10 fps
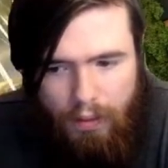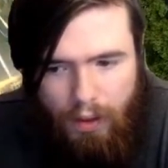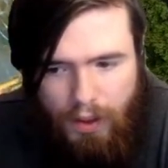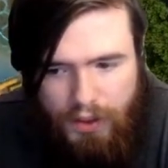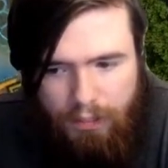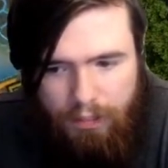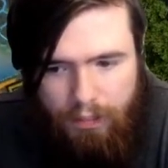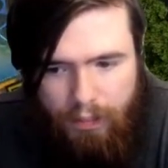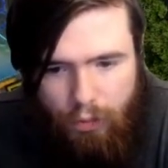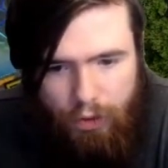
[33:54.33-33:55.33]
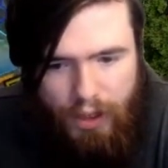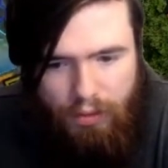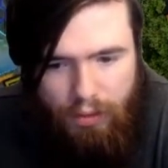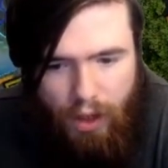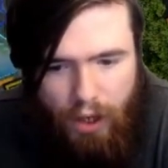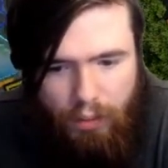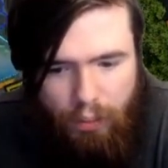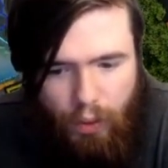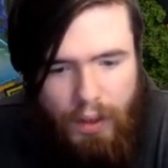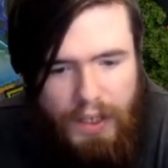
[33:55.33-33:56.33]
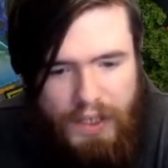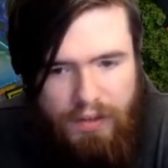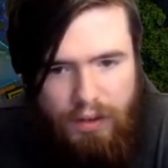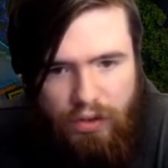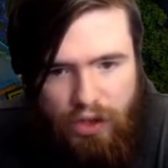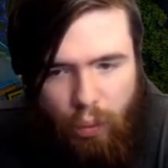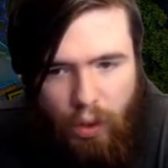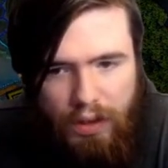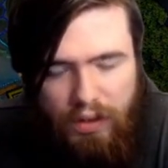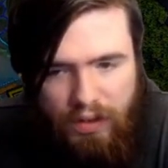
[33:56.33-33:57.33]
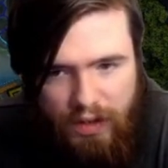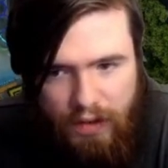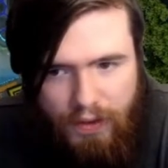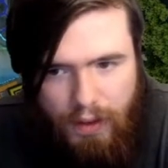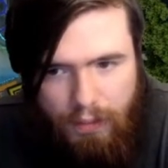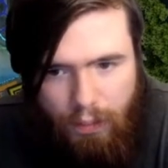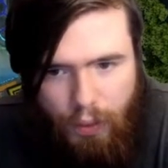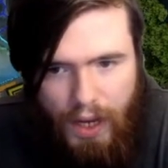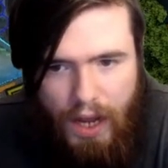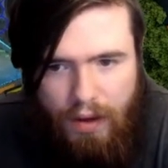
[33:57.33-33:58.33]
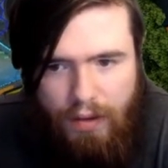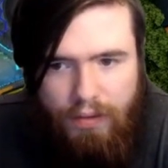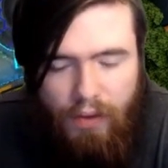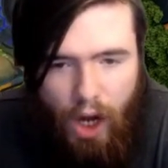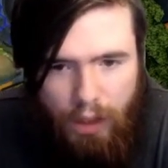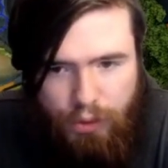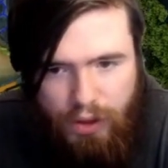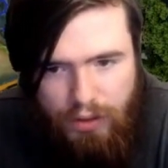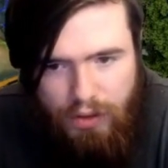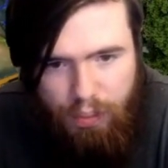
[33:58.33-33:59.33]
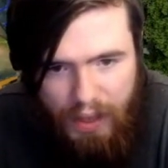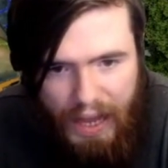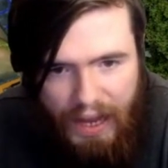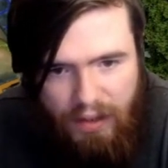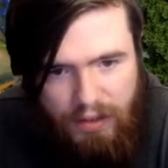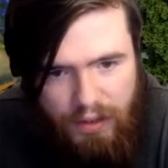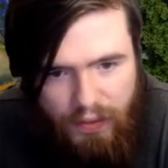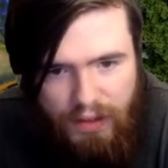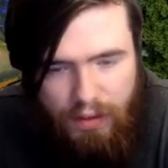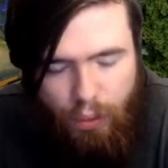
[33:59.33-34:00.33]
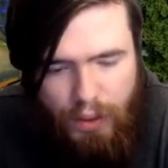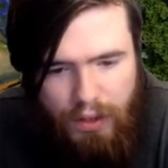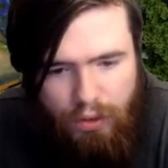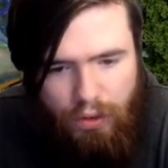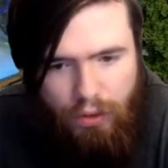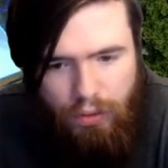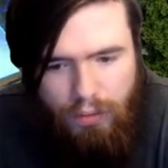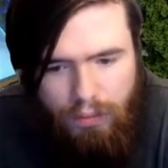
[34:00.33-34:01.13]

Awesome. Okay, so now we're at least somewhat safer. We have options, plans, things that we can do.